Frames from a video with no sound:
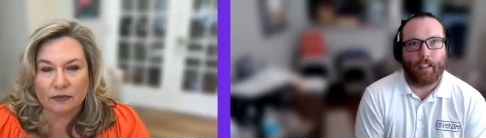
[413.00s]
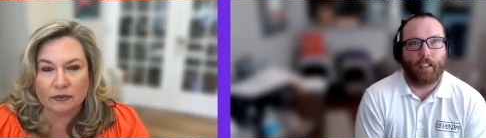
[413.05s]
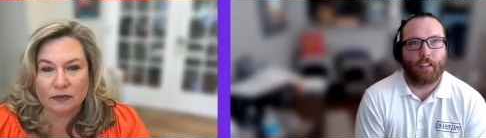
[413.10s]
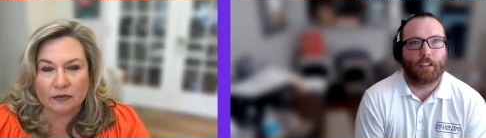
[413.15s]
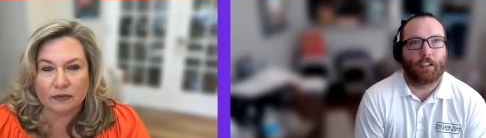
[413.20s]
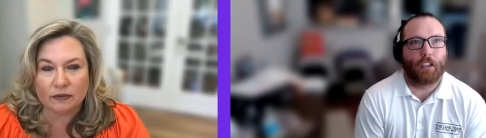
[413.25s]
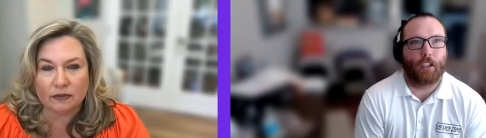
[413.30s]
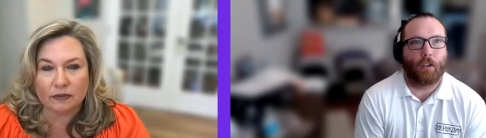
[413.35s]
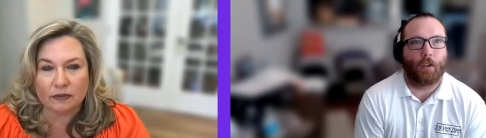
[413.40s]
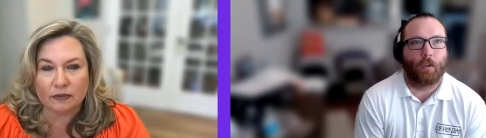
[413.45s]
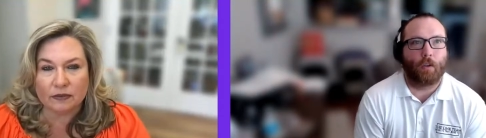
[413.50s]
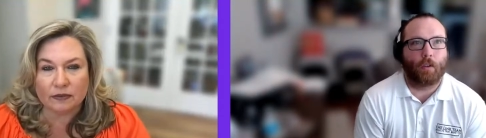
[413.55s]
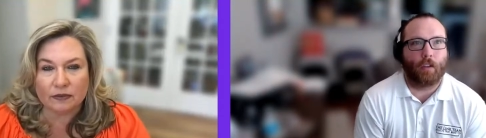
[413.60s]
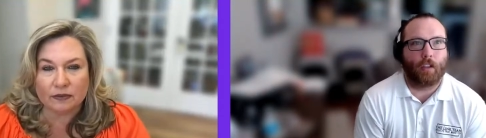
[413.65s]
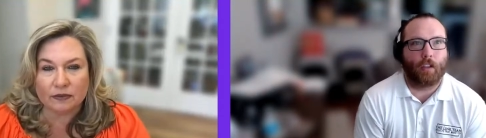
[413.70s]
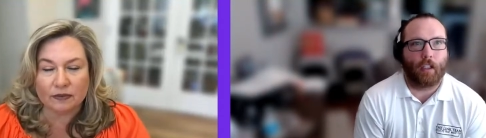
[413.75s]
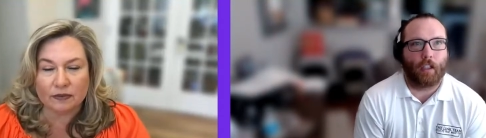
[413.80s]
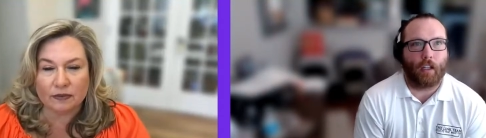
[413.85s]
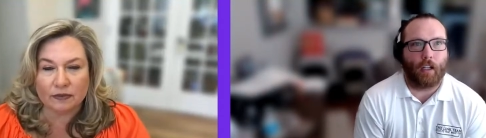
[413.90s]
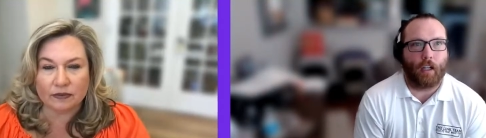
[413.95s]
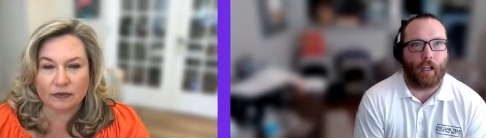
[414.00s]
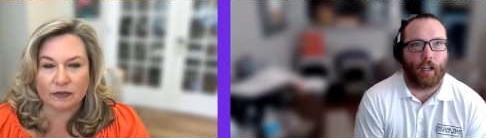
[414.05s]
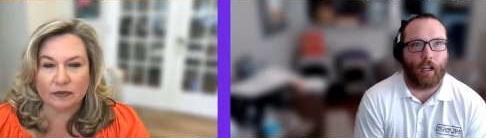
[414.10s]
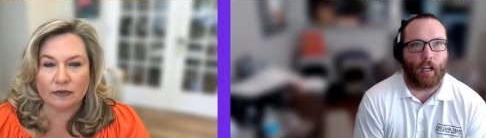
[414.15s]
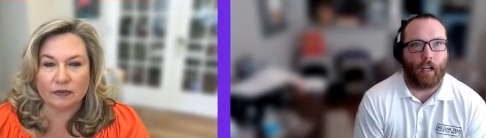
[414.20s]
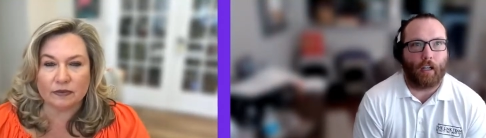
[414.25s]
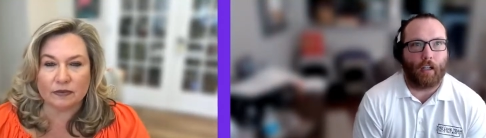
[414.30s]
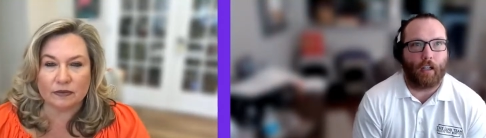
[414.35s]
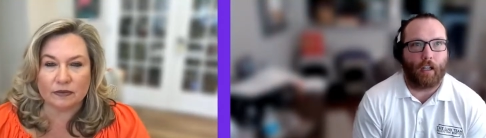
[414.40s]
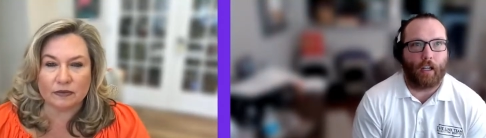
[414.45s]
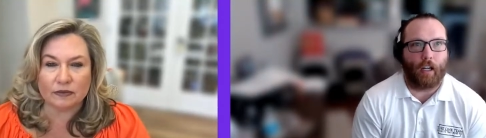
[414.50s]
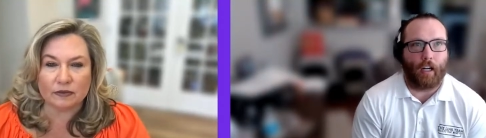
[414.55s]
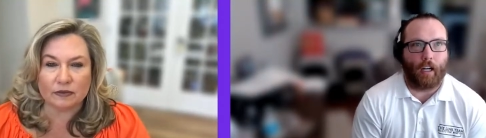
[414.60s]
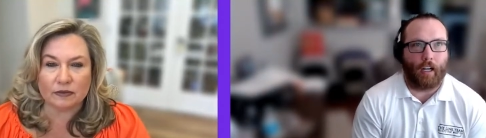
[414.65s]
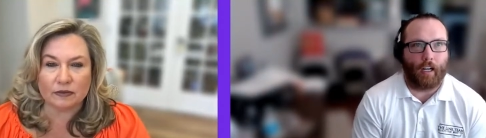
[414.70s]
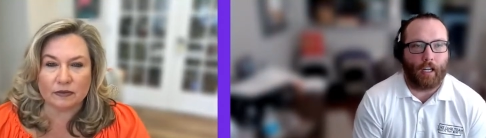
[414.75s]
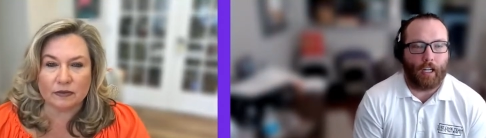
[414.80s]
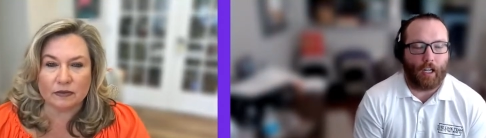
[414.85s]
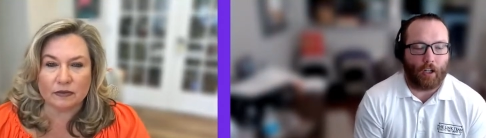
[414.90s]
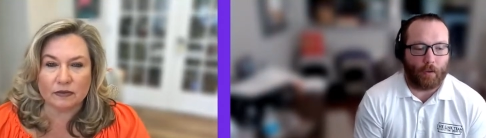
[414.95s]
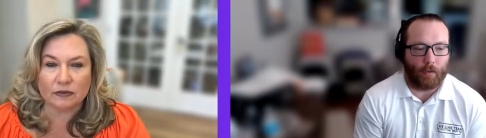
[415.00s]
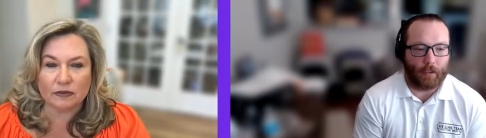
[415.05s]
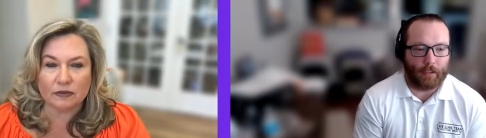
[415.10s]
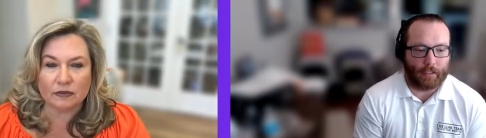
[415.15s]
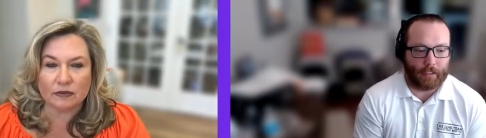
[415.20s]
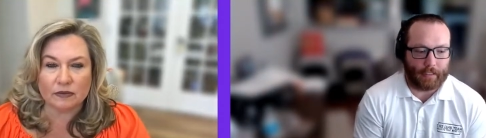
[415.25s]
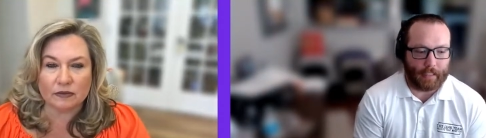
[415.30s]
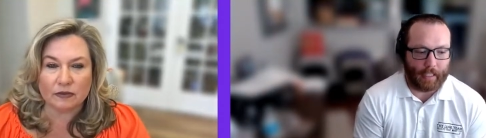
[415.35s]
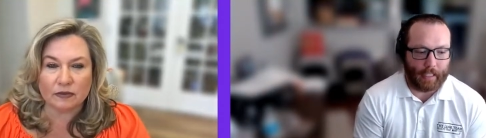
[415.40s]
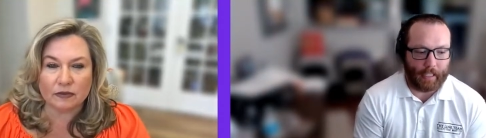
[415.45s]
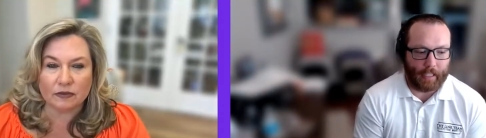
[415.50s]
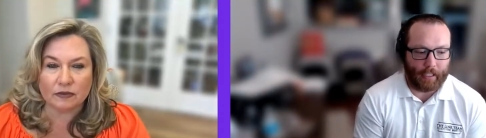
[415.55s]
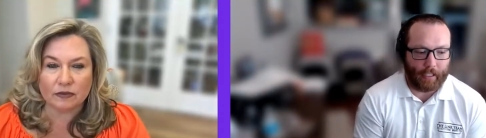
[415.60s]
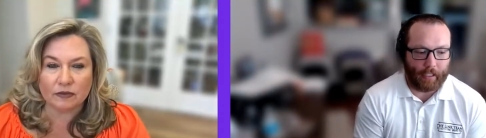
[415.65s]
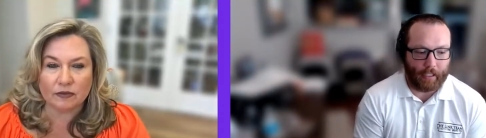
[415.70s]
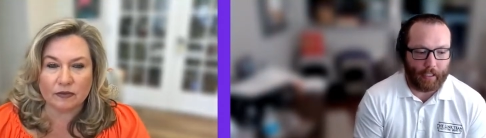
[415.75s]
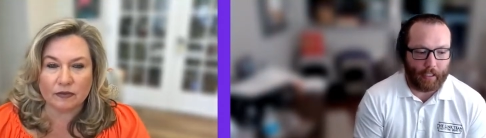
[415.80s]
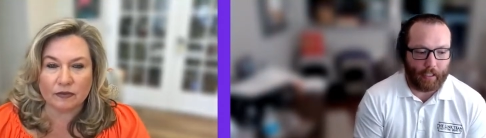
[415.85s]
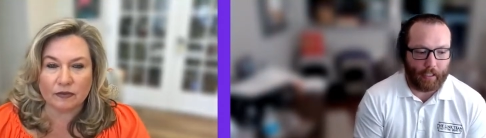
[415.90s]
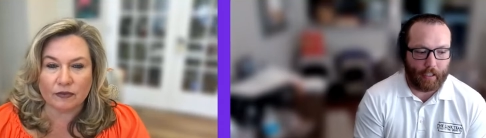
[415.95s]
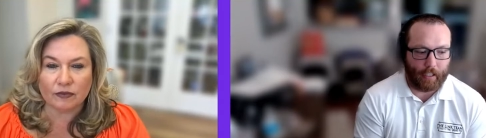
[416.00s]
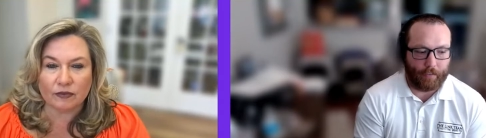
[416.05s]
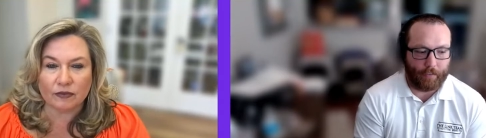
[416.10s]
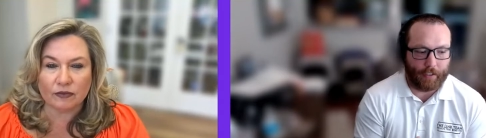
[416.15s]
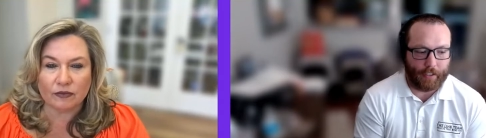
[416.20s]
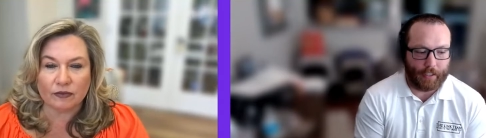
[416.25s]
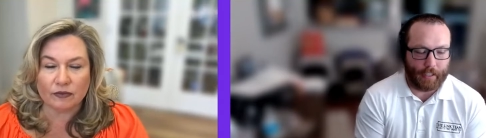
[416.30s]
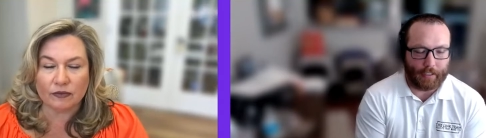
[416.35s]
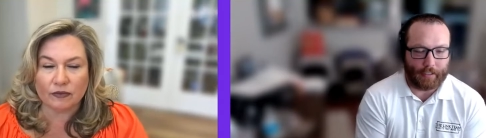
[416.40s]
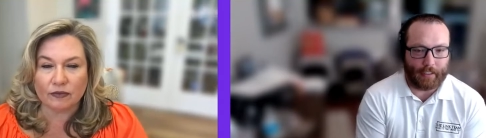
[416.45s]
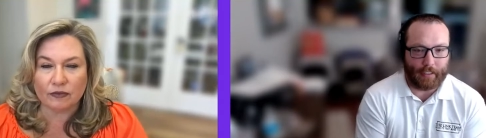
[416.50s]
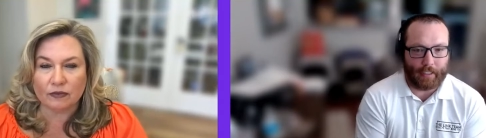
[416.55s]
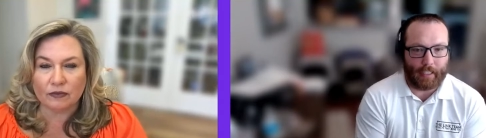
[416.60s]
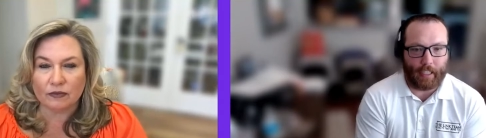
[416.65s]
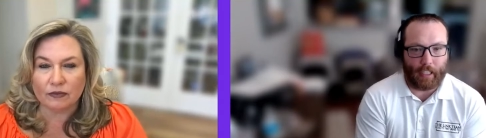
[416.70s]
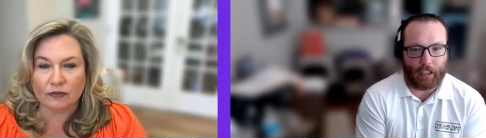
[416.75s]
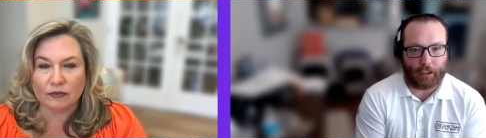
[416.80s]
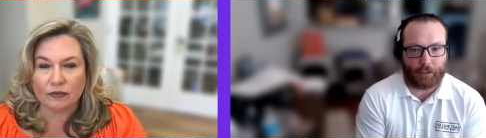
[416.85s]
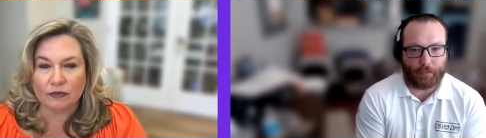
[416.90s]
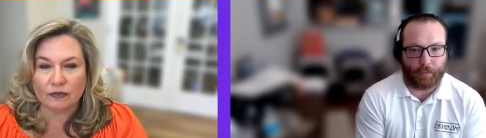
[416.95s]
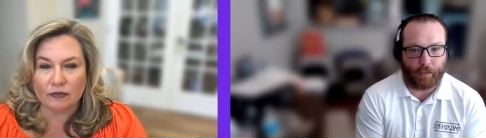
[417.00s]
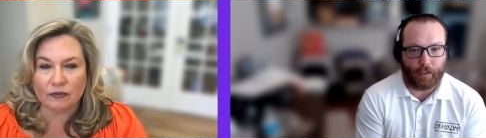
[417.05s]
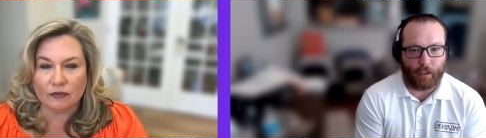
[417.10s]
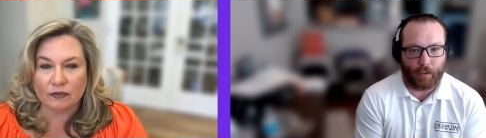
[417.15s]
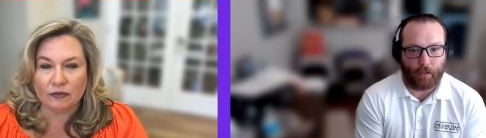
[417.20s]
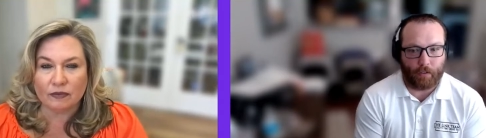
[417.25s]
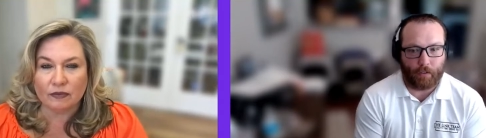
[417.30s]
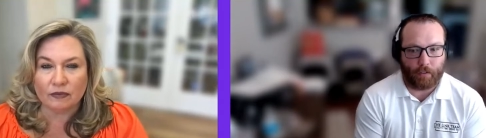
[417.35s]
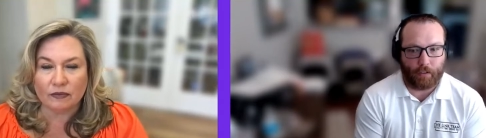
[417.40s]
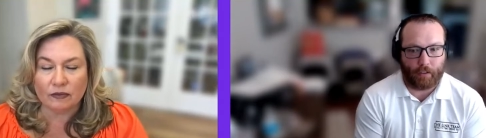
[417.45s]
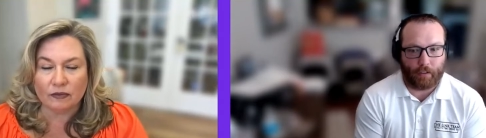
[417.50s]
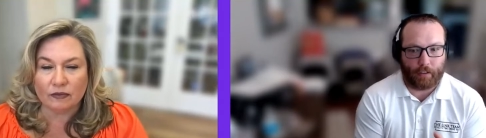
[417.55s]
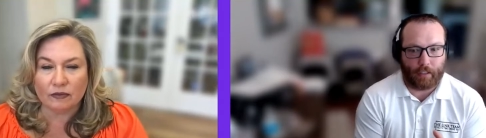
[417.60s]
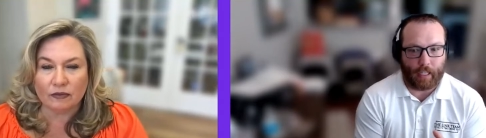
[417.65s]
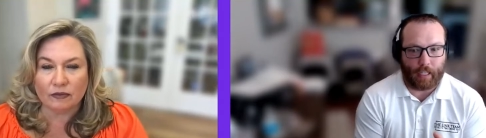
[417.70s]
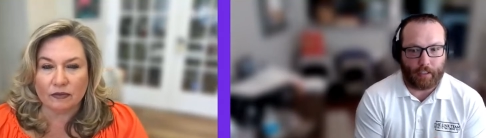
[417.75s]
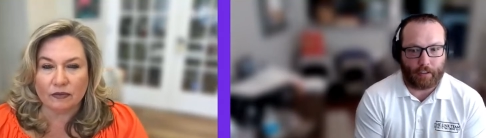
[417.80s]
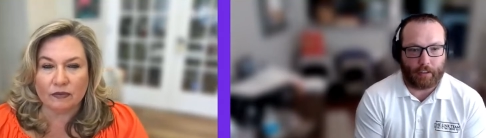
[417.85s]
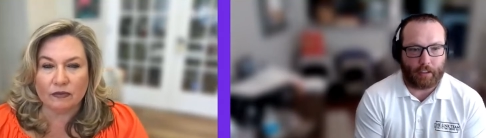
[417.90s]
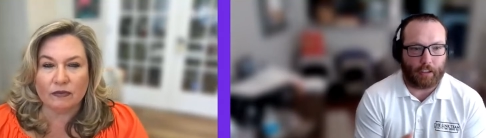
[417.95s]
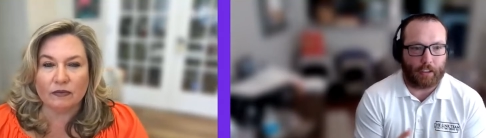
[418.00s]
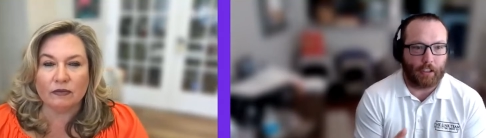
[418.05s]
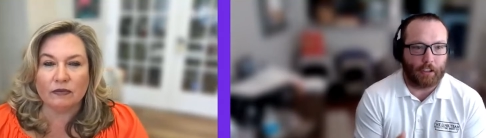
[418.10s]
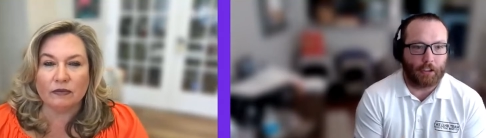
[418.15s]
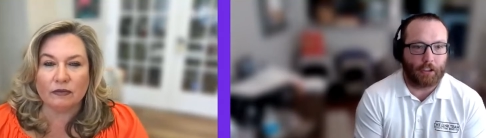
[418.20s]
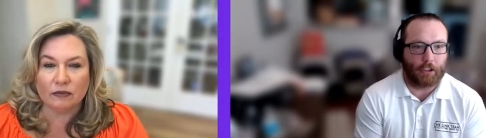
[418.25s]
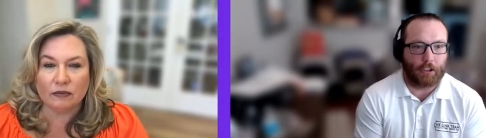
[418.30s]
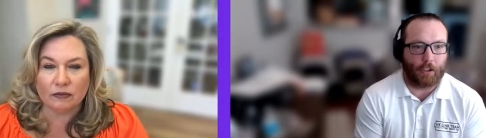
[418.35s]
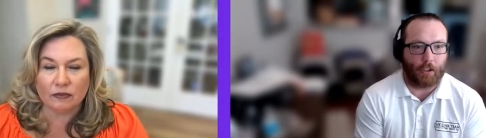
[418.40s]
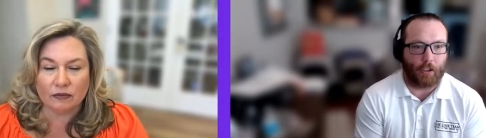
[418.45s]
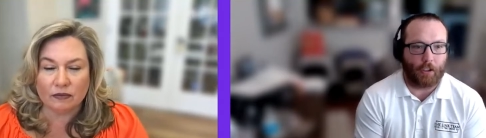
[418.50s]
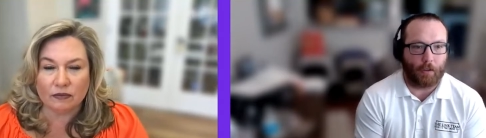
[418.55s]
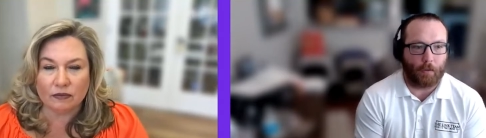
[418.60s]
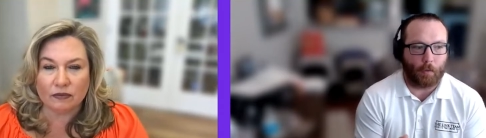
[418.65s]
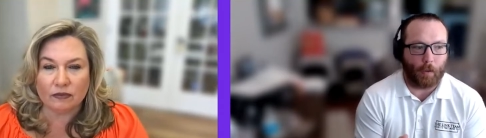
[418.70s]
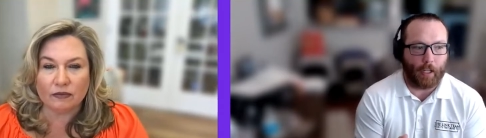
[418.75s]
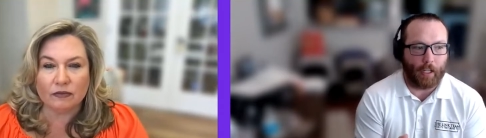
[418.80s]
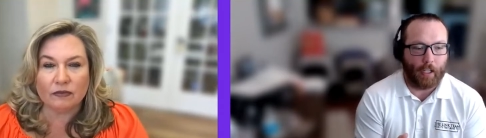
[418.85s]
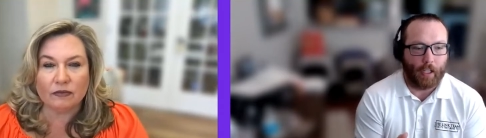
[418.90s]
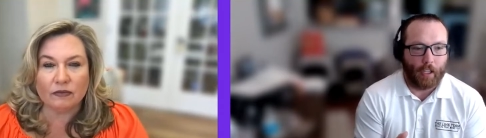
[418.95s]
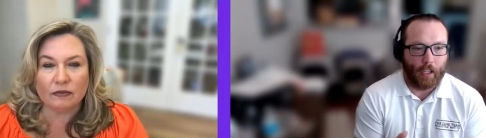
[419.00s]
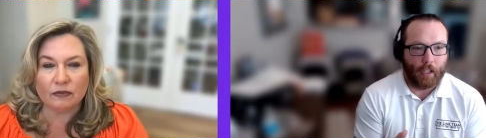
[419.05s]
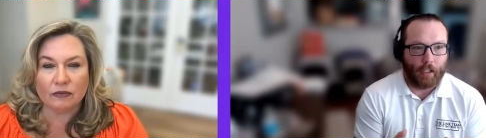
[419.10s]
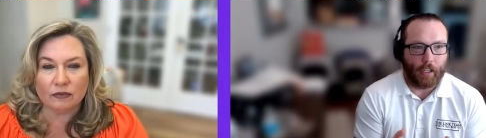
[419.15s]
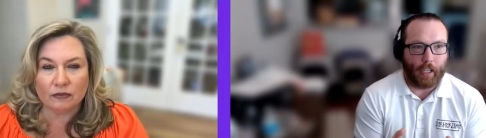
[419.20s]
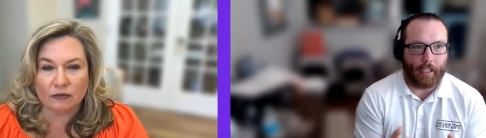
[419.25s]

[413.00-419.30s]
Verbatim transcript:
Speaker 1: So I always say if it doesn't cash flow, that's a concern, right?